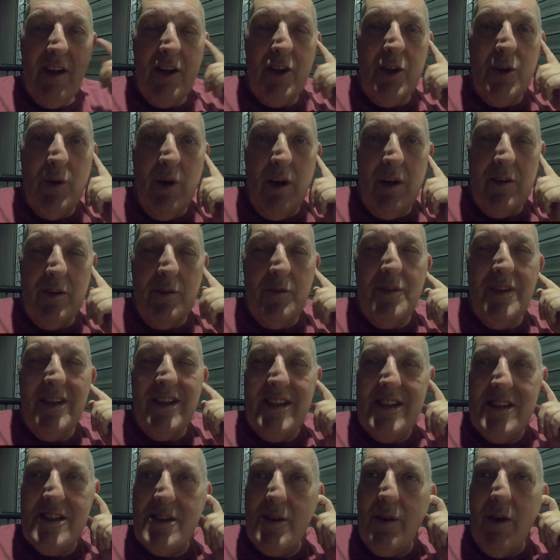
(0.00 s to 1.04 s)
You
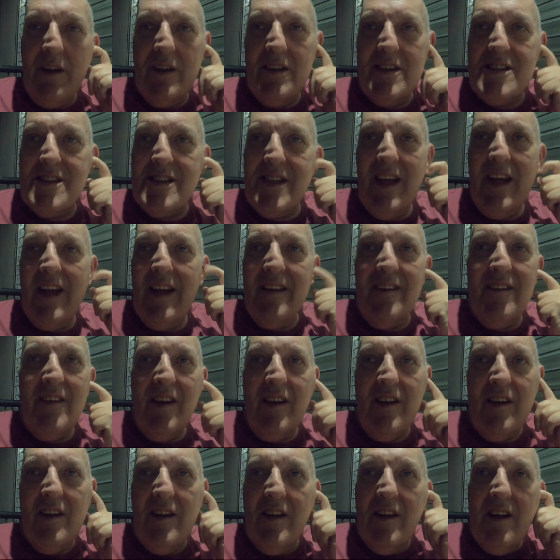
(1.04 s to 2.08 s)
need to understand
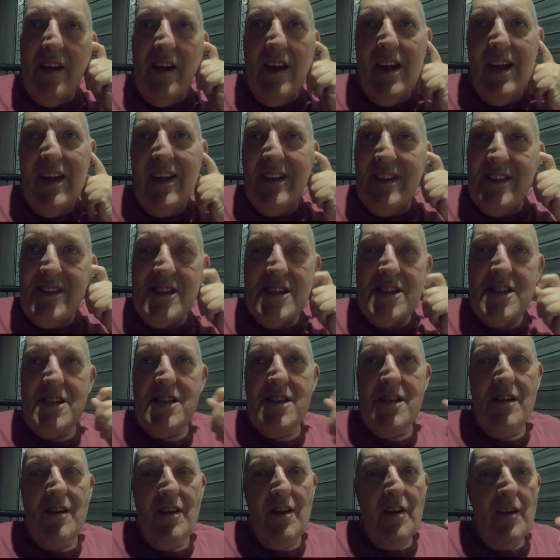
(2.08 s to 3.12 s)
that
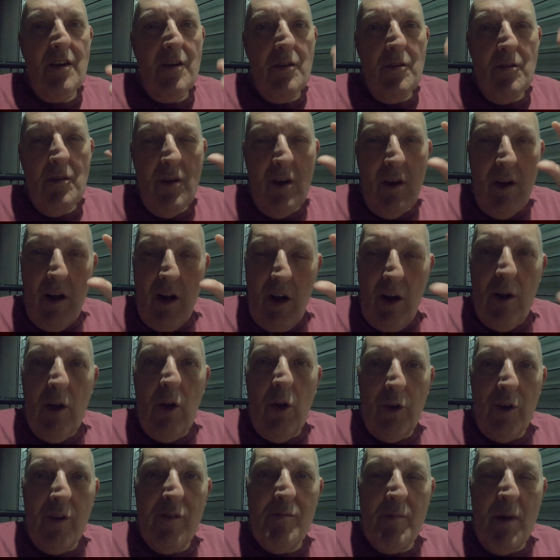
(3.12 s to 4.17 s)
it's a
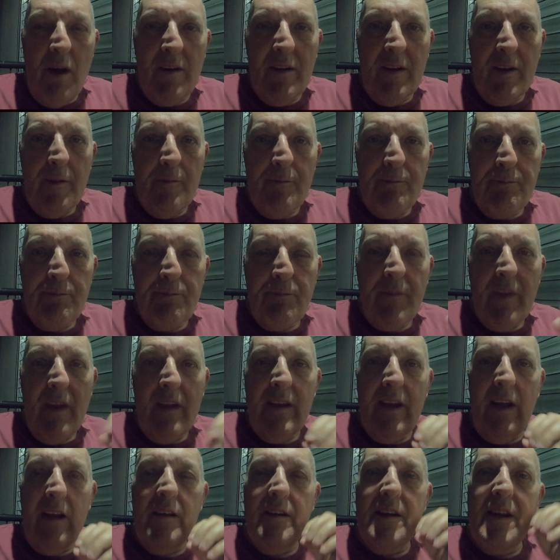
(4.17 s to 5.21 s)
lot of money.
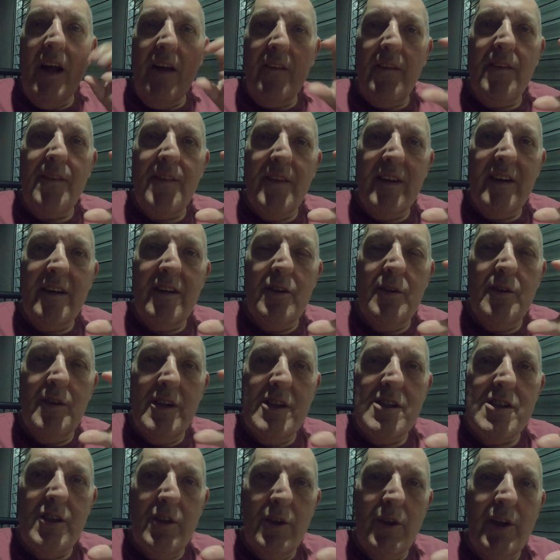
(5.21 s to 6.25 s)
Now, the other thing you
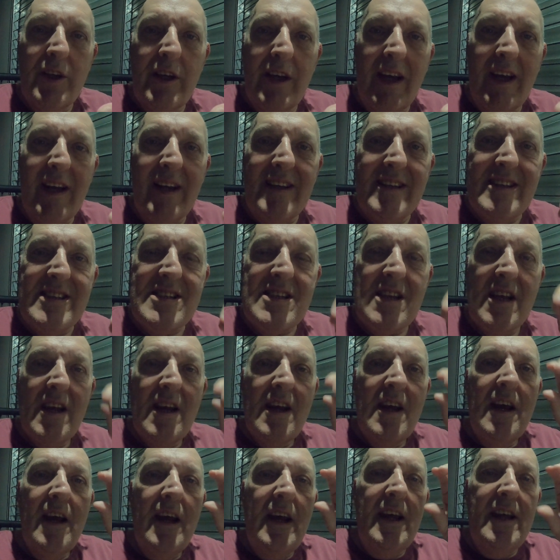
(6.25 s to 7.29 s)
need to look at is
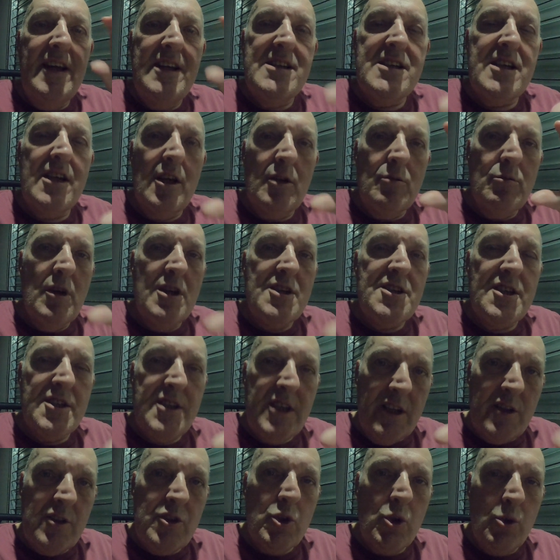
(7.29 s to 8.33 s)
it a
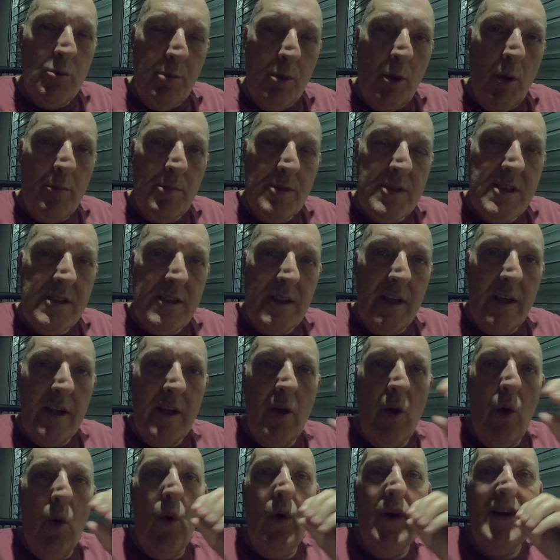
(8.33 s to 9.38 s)
residential
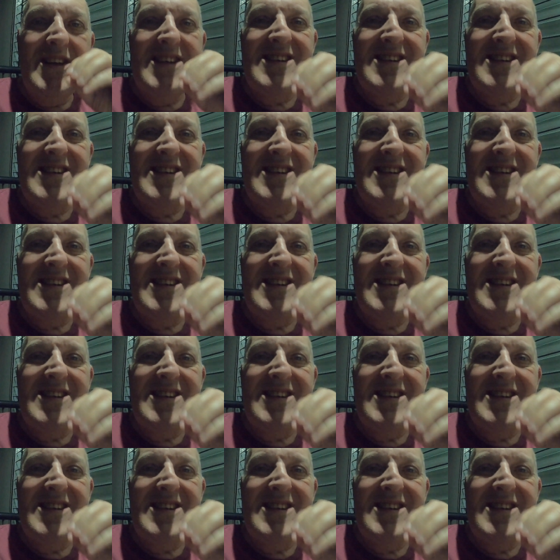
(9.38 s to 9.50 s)
property or